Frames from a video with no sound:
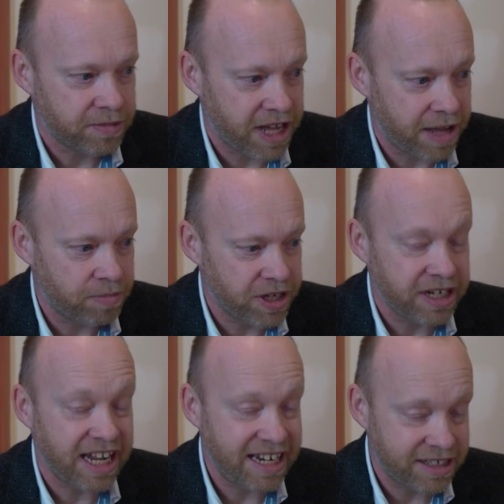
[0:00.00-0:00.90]
can
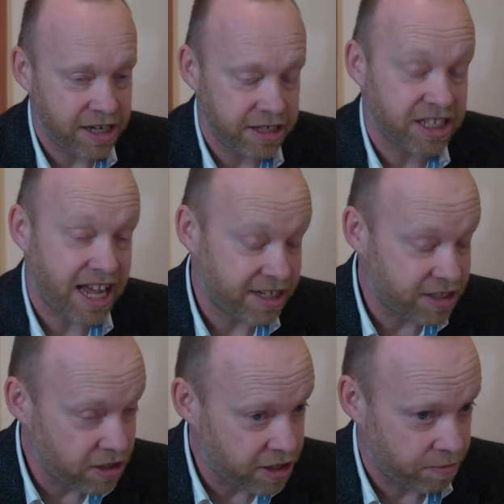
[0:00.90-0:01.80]
be intense at
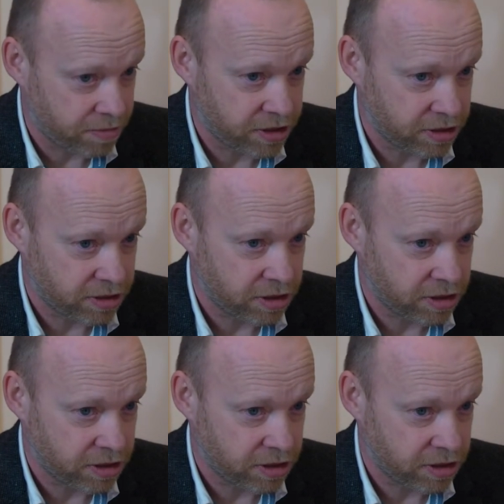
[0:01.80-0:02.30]
times.